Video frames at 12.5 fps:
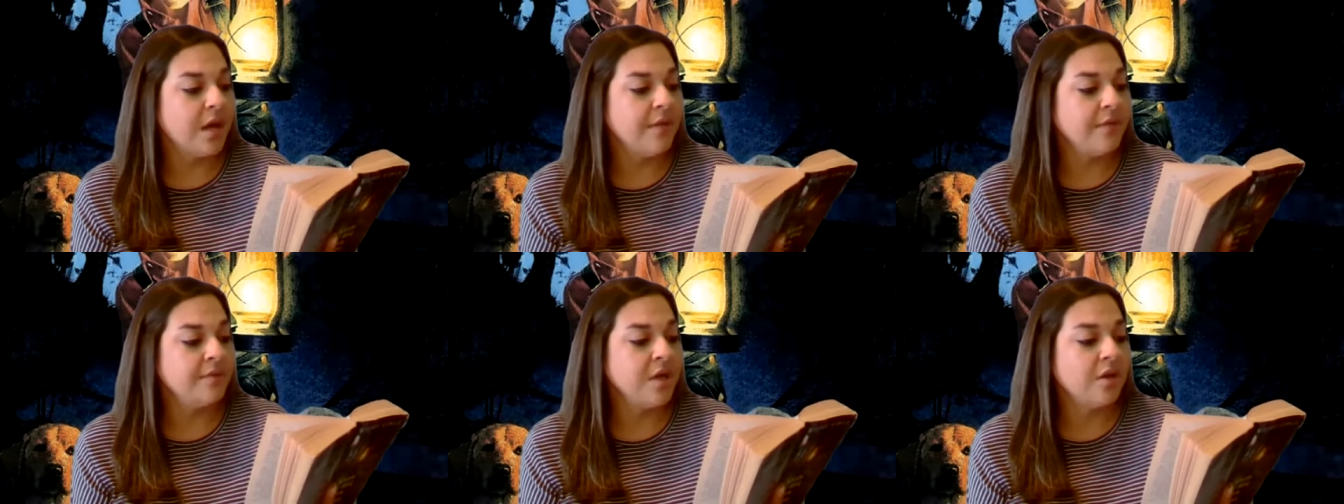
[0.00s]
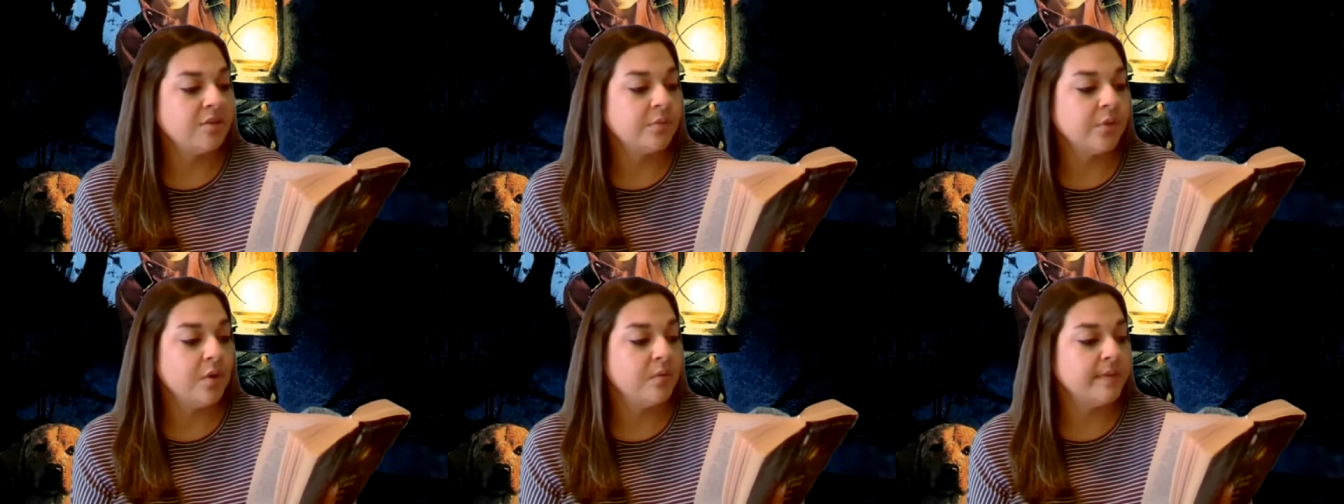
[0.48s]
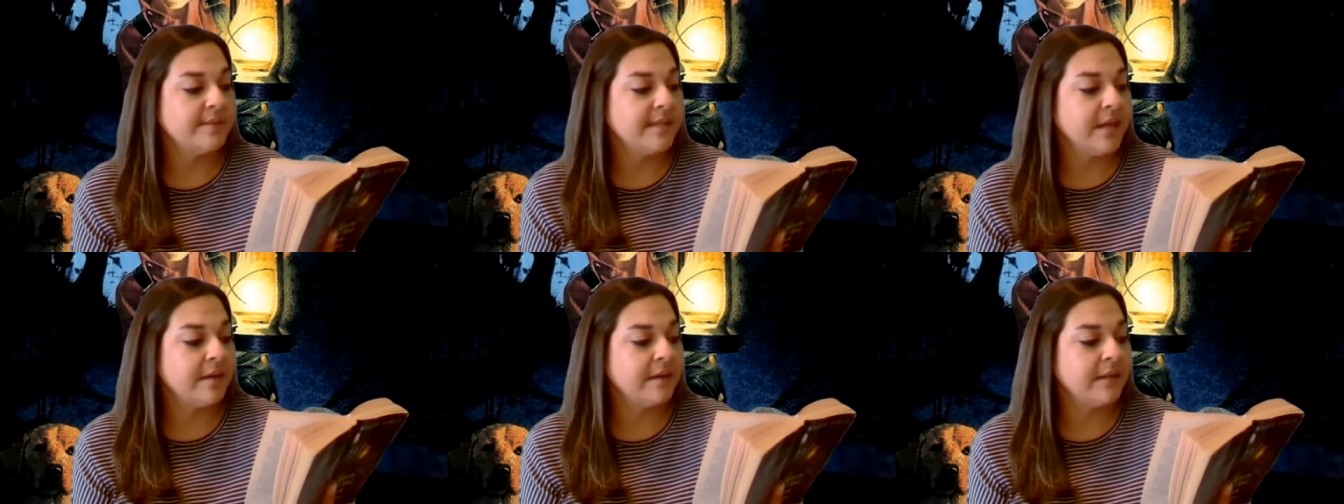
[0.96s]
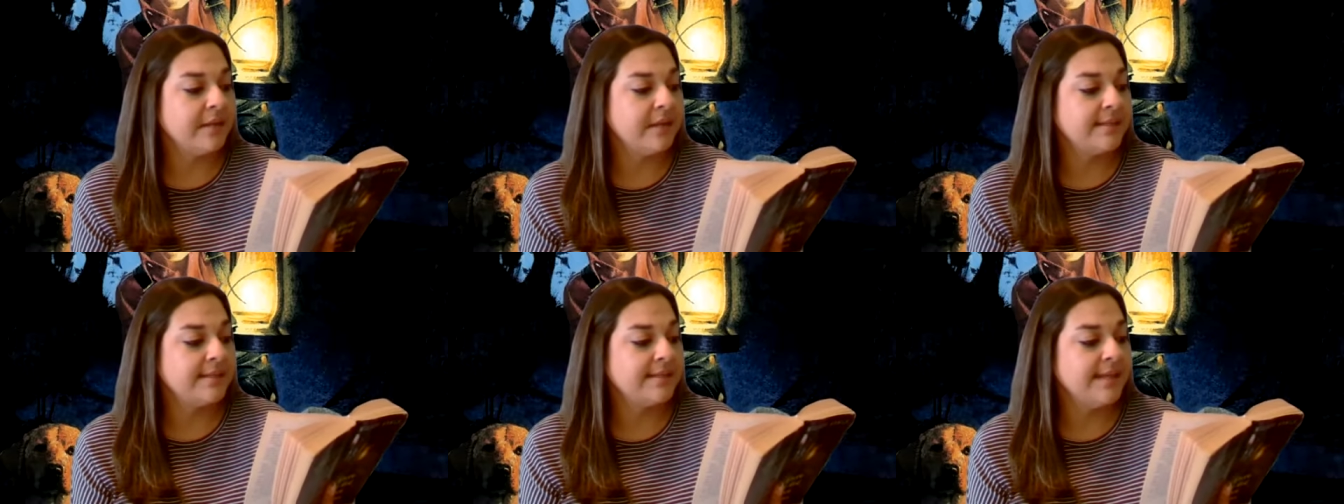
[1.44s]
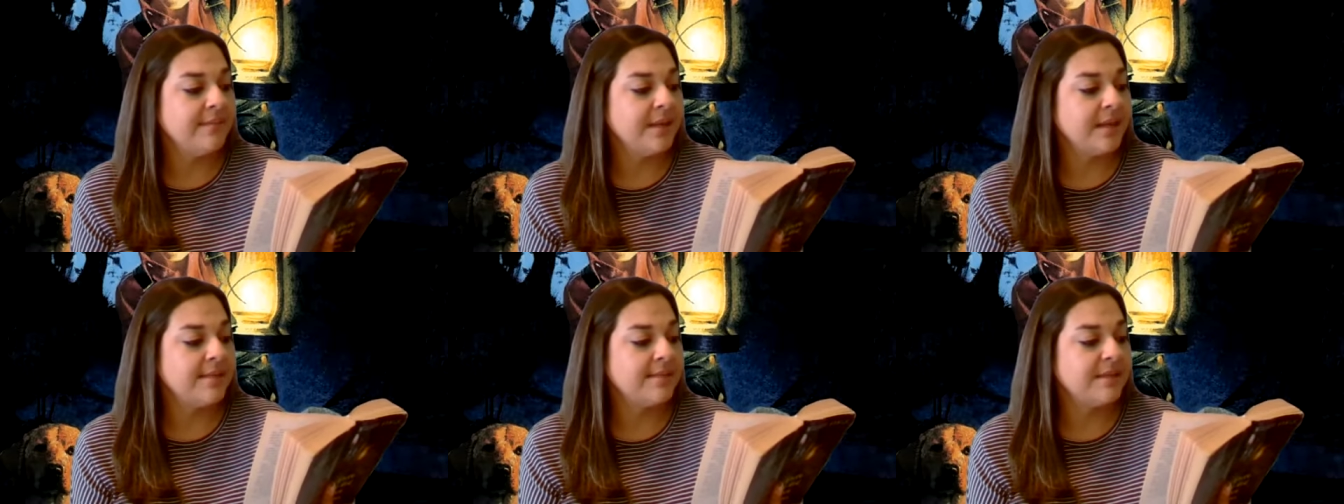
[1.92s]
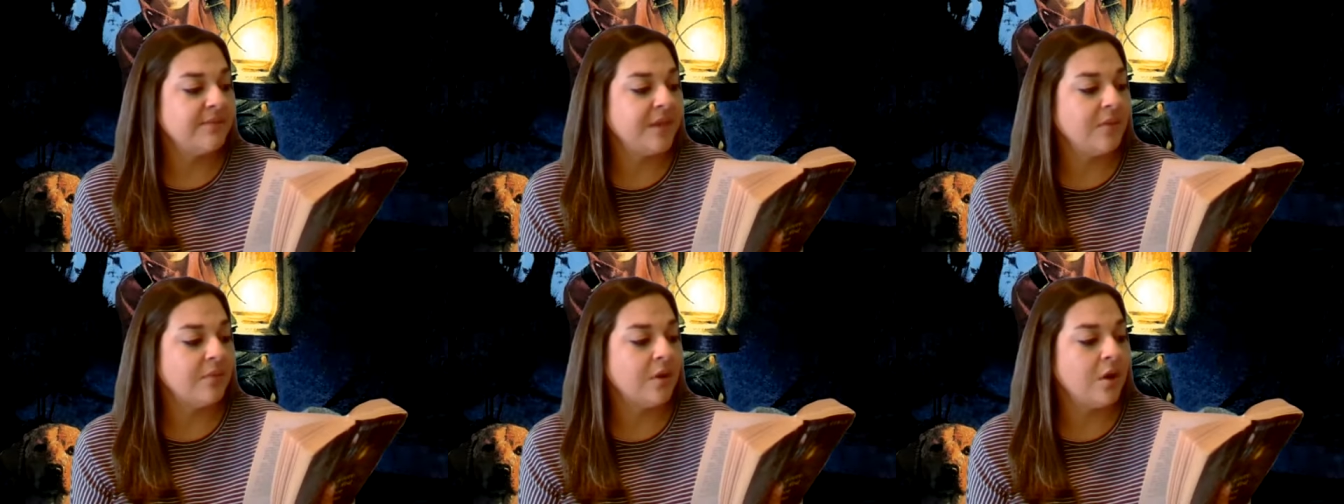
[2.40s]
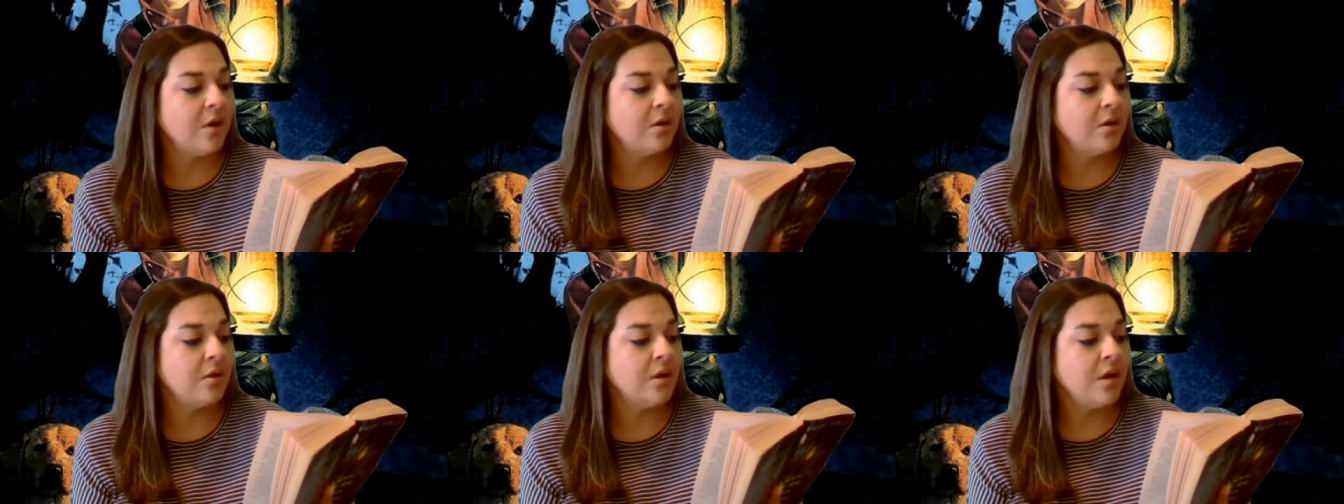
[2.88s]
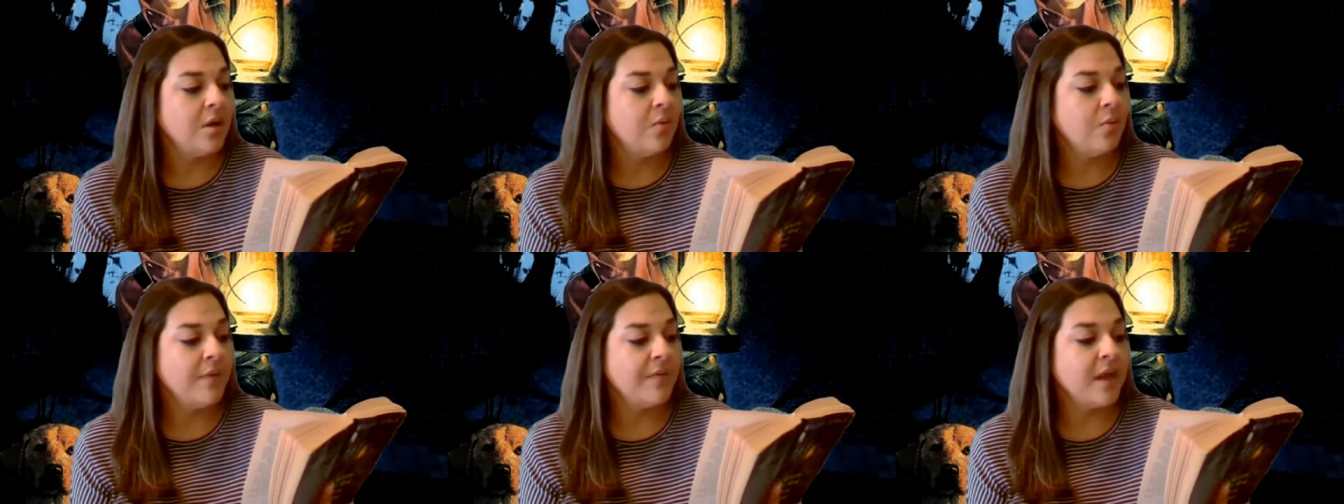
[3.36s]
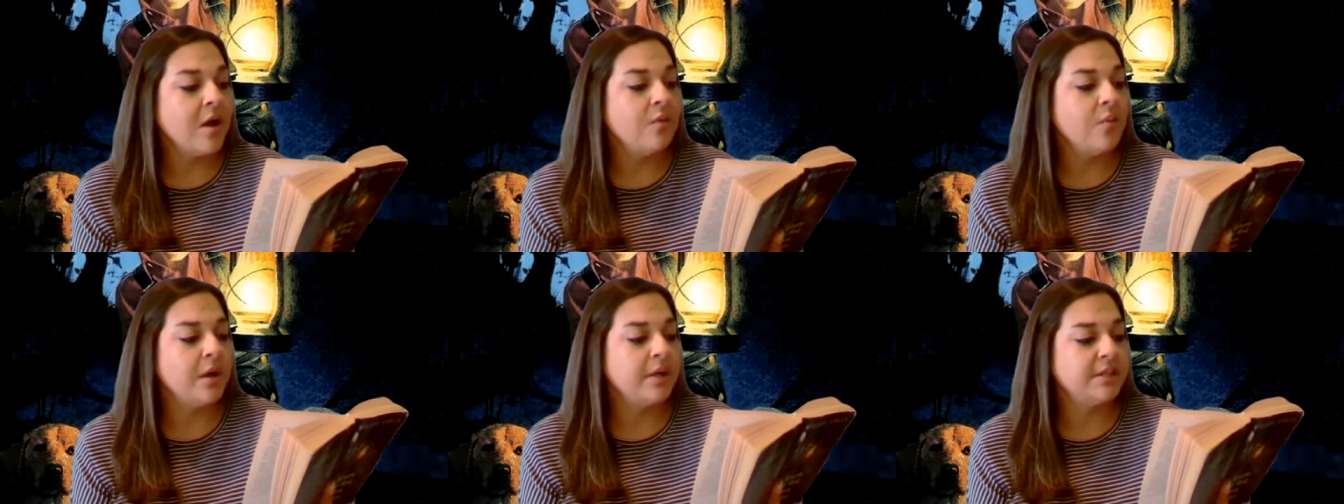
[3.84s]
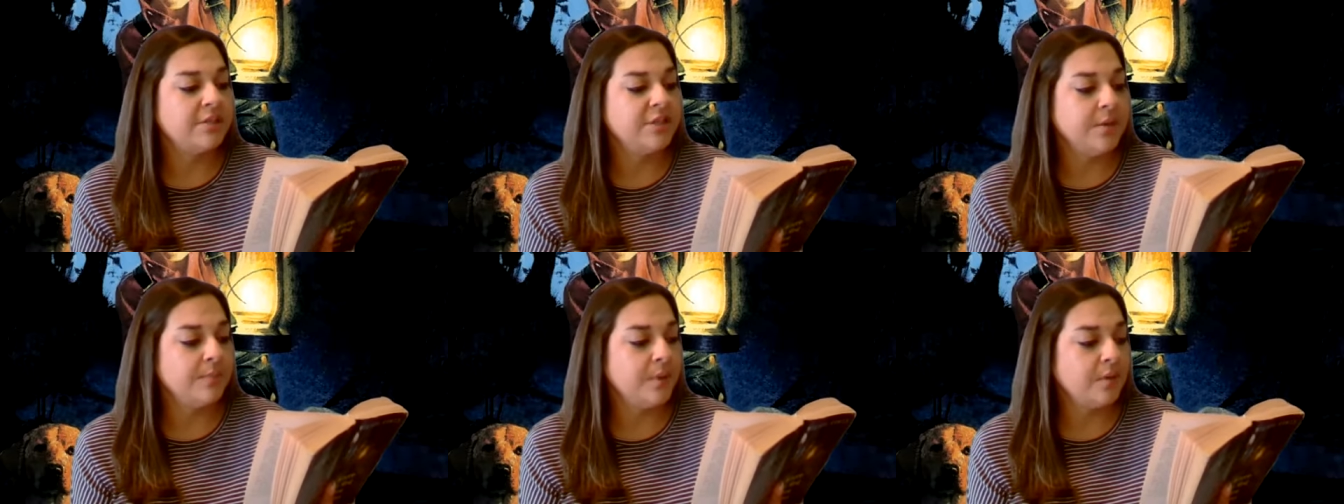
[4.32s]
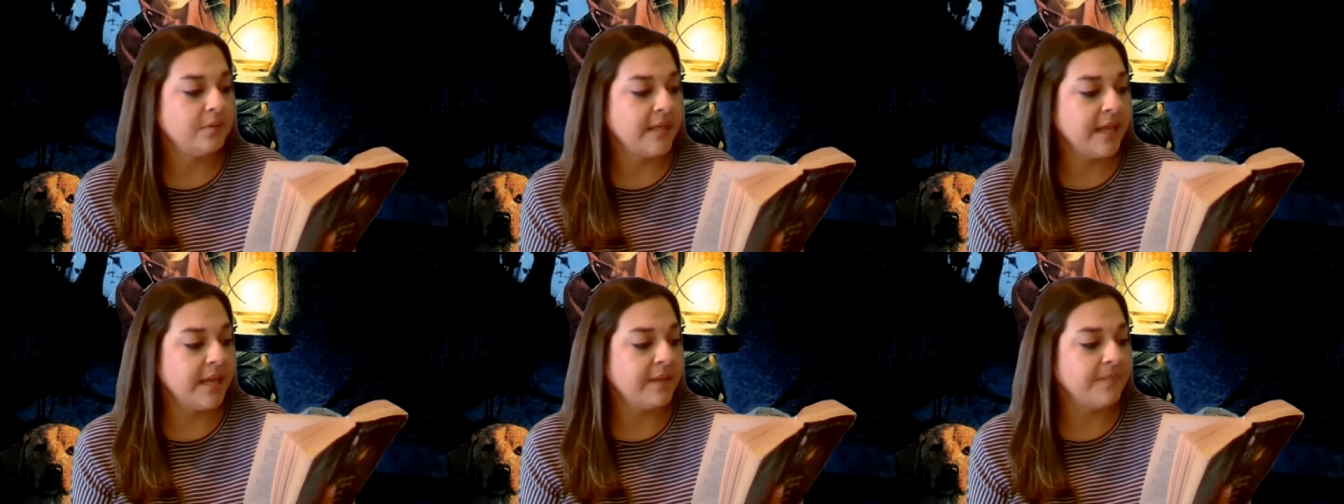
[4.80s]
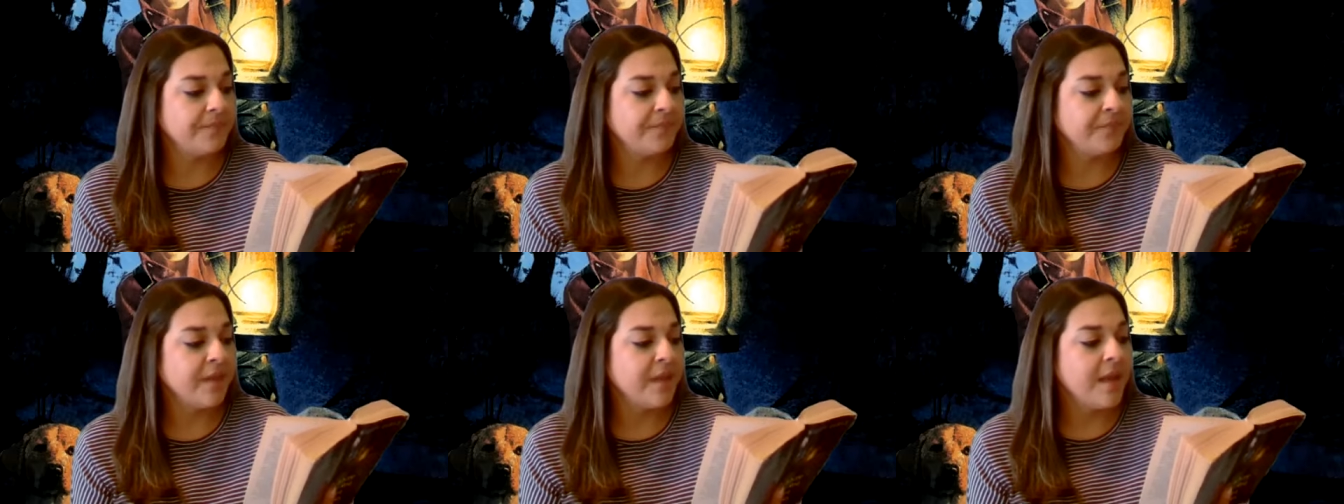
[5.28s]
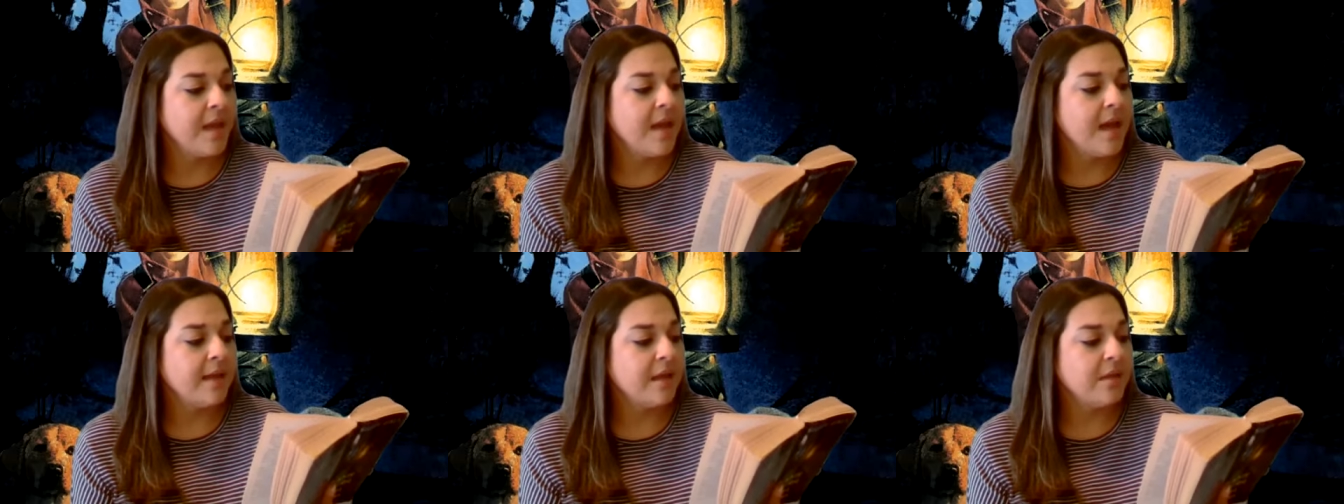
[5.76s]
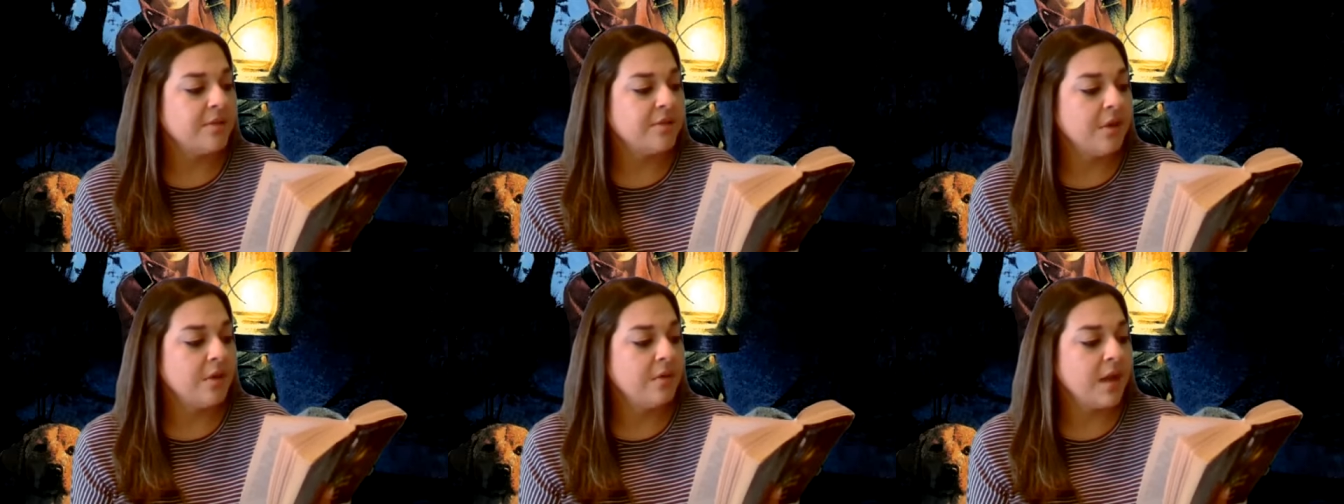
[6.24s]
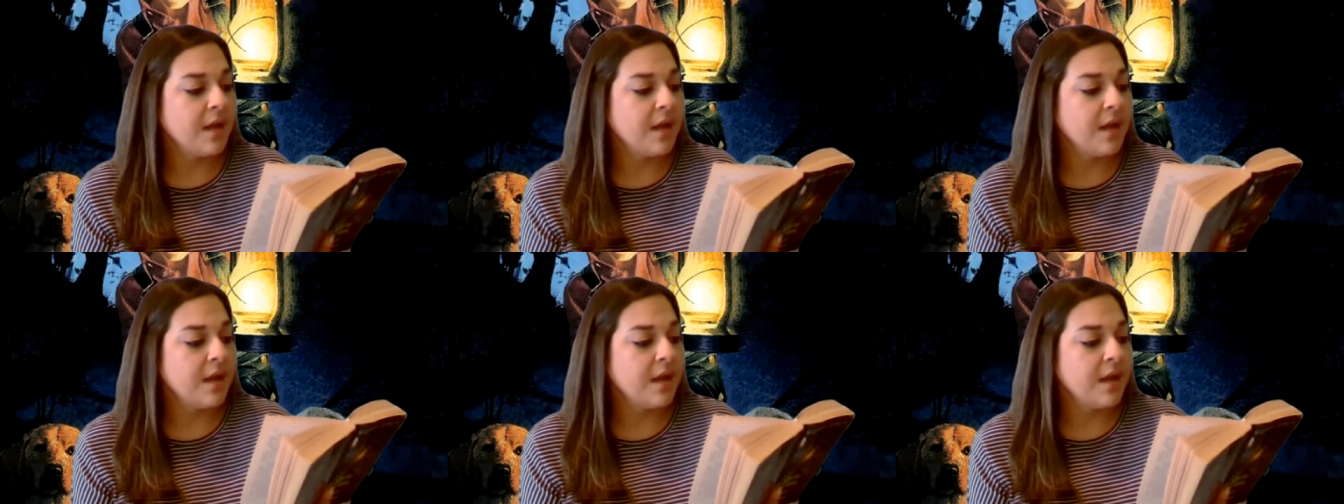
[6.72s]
Other dogs were always there, and it seemed as if they all wanted to jump old Dan. I got so